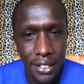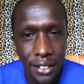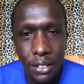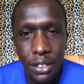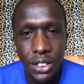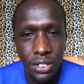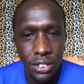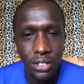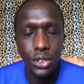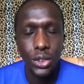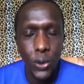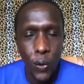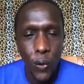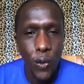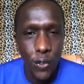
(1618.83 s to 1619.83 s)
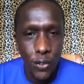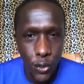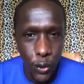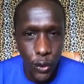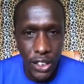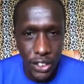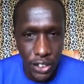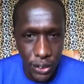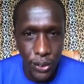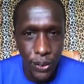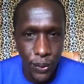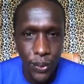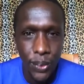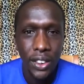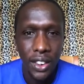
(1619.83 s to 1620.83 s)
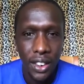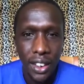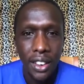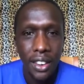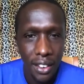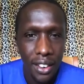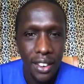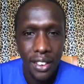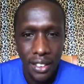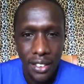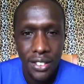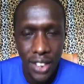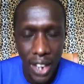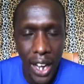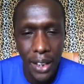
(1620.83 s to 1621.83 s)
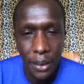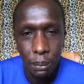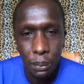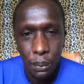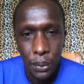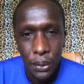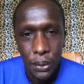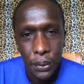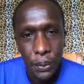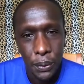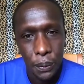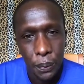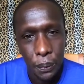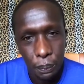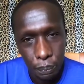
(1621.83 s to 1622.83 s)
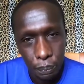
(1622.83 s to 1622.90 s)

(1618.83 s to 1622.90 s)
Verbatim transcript: It was 242 time. Yep.